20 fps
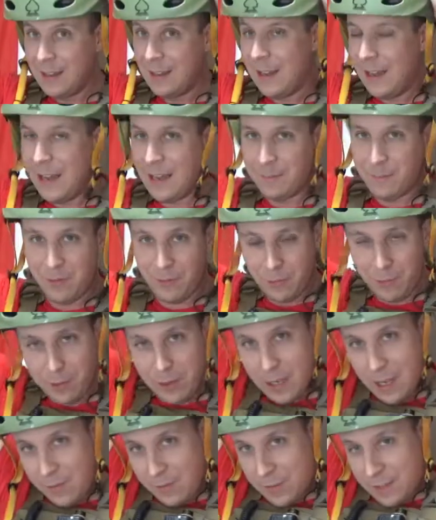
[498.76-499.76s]
And before
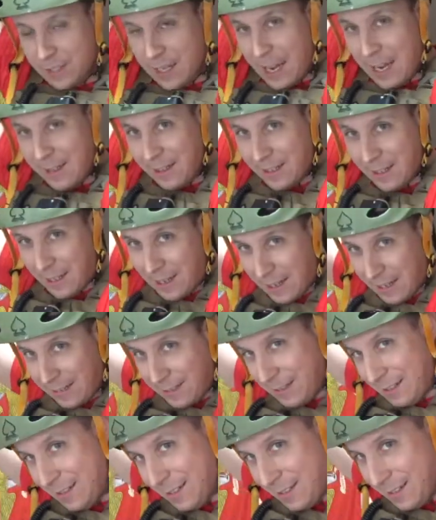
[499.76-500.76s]
you even tie the
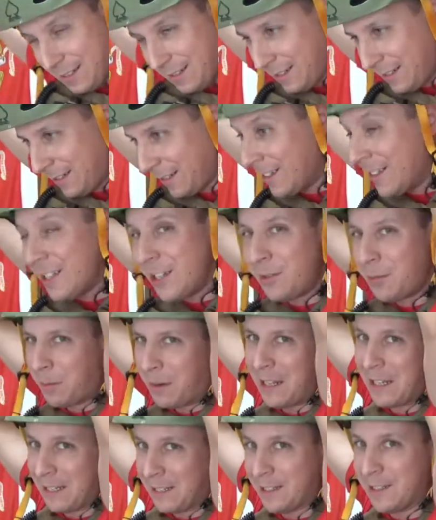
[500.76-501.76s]
knot, you should
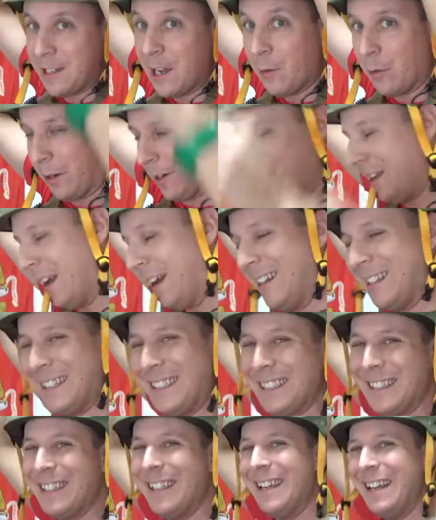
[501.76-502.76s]
probably get to know her.
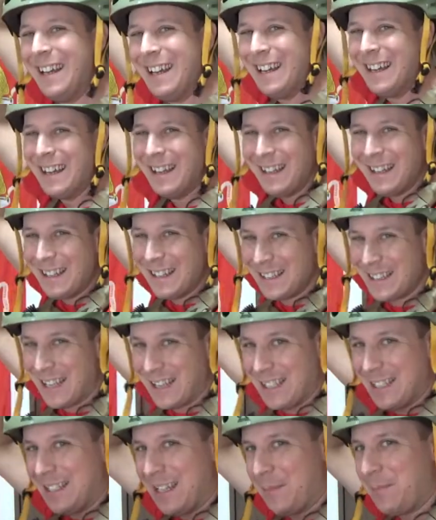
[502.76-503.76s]

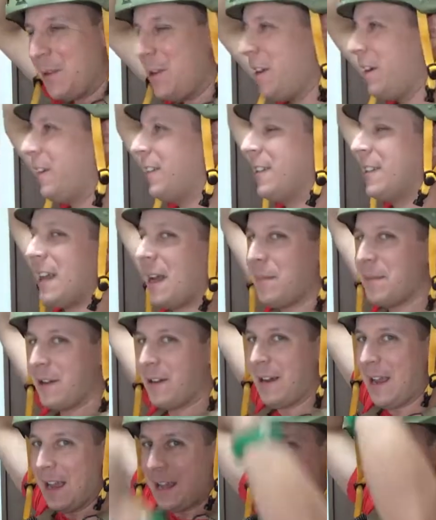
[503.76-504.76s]
Set this up here at the top of
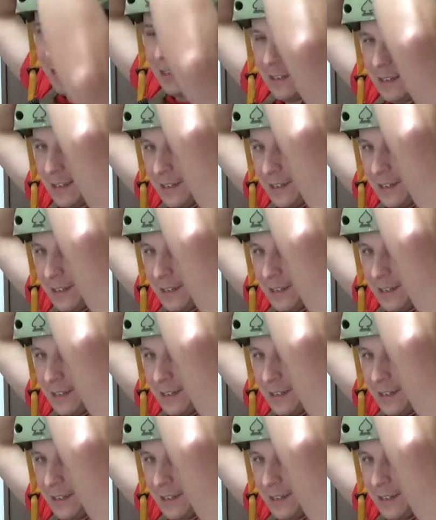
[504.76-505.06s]
your head.